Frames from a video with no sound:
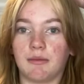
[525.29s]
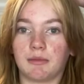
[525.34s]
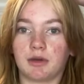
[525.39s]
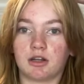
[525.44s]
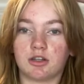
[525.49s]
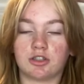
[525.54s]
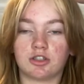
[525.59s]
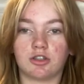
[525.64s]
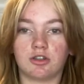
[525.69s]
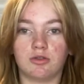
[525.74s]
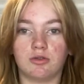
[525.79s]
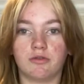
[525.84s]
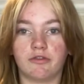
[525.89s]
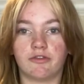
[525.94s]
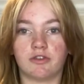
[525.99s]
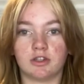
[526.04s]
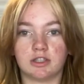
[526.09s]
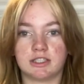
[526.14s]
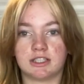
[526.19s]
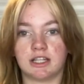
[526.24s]
gonna show you
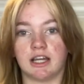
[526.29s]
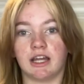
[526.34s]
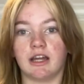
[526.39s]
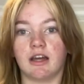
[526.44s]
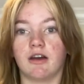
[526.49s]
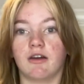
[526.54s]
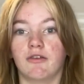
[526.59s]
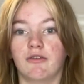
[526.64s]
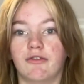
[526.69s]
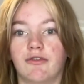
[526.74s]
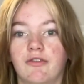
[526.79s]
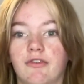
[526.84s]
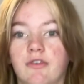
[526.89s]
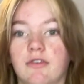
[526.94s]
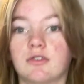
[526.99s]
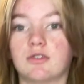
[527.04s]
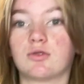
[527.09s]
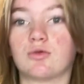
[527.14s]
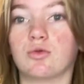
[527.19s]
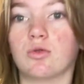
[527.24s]
first day of
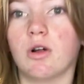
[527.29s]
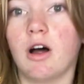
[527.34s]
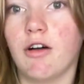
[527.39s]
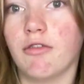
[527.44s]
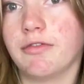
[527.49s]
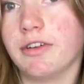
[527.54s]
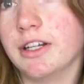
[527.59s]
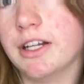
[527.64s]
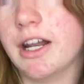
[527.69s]
school outfit